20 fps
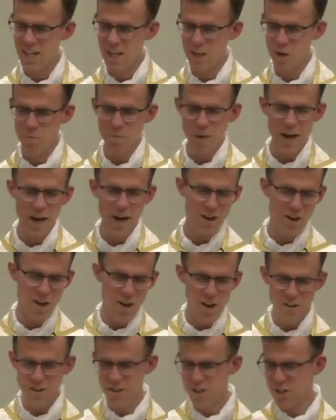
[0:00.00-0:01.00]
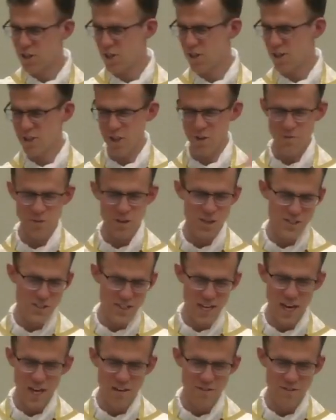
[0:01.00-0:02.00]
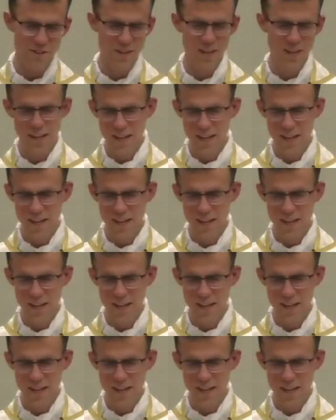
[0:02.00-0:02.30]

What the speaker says: You pile all the dirt over yourself,